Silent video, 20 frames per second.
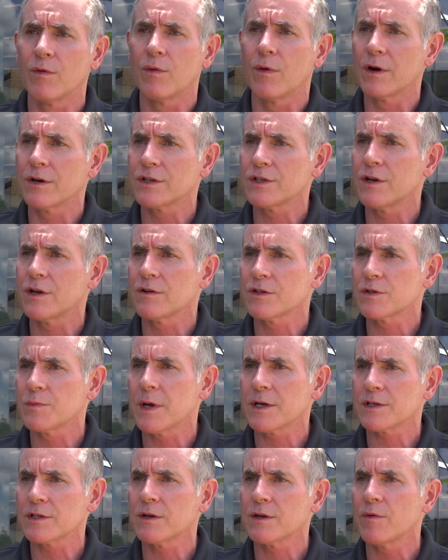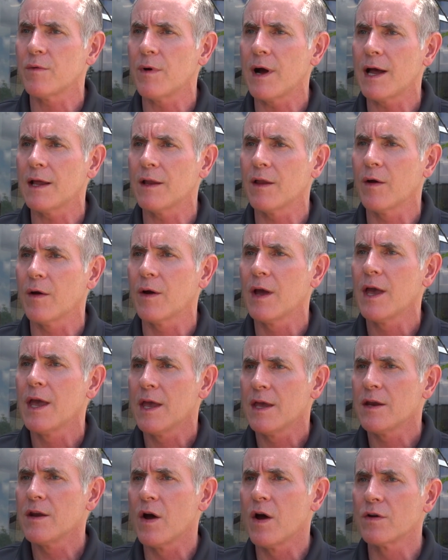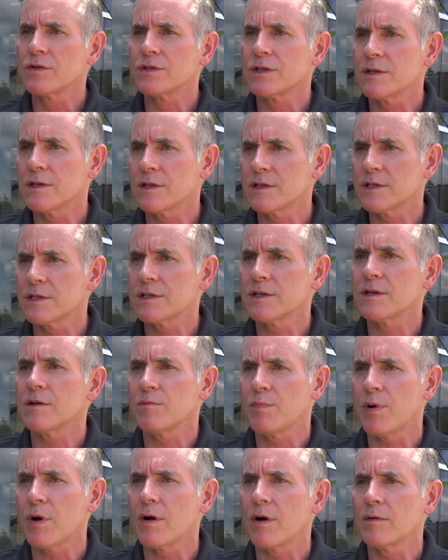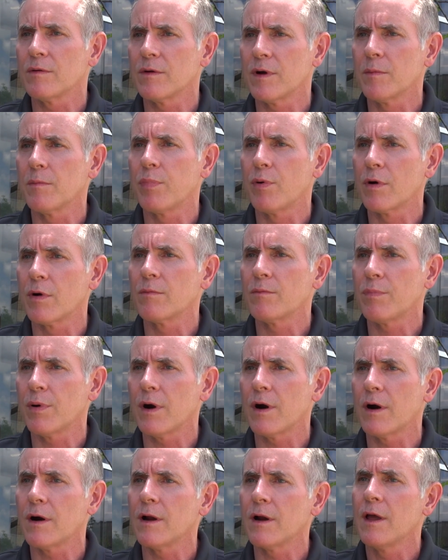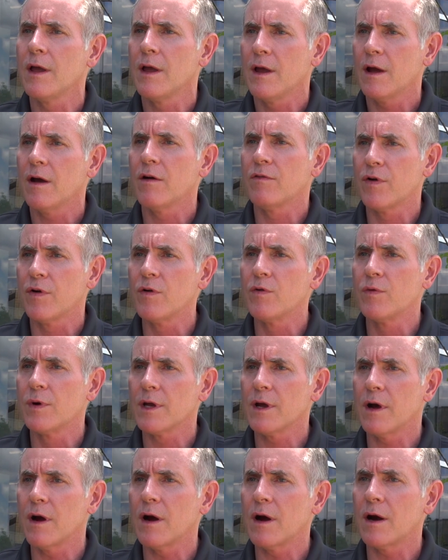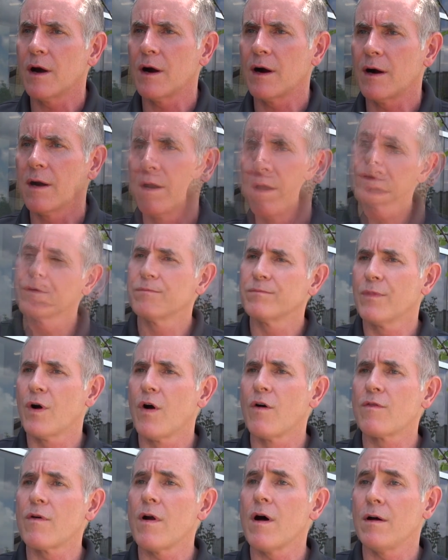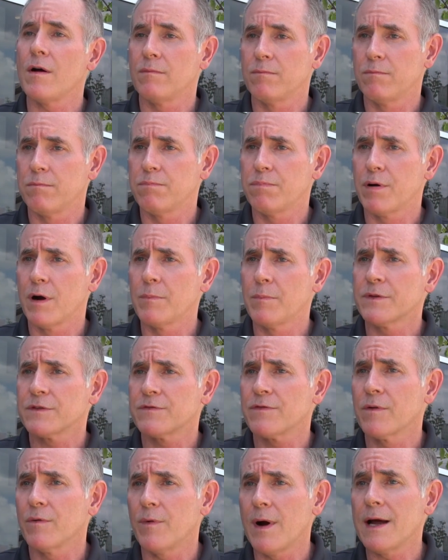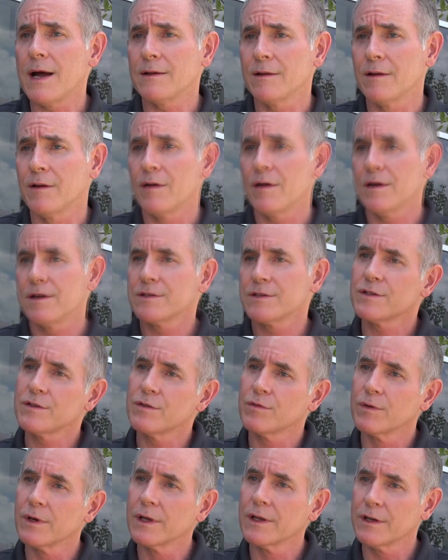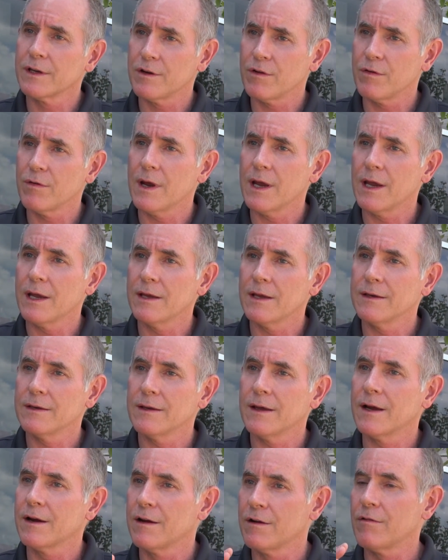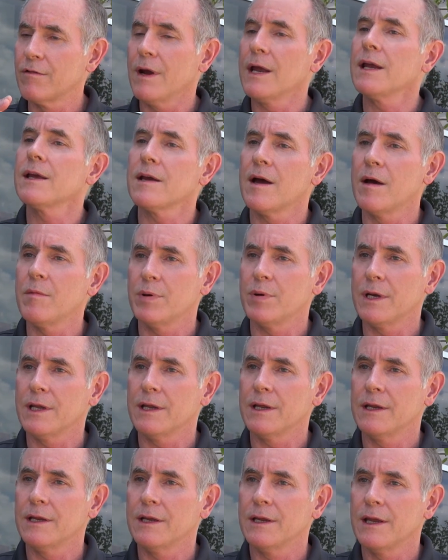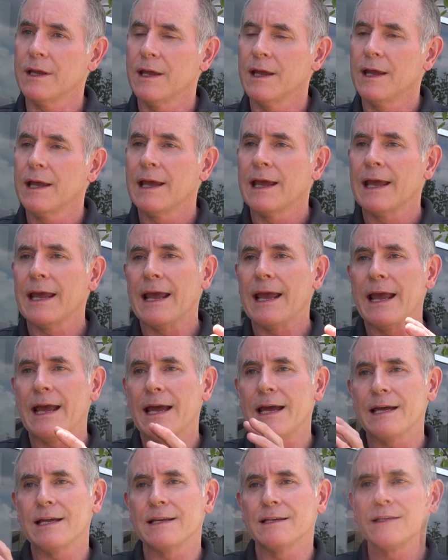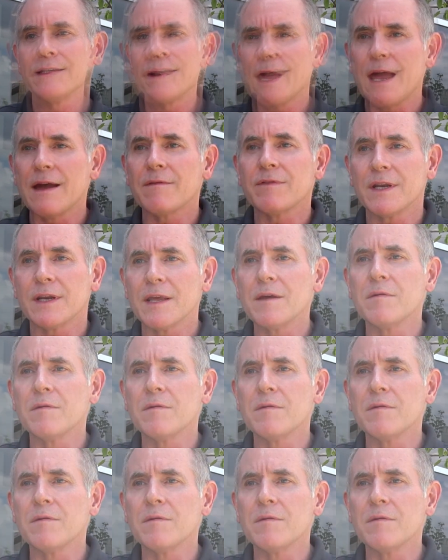who works here, especially at Watlow, knows that this is an important part of who we are. The overall purpose for Watlow is to really create a great company and have it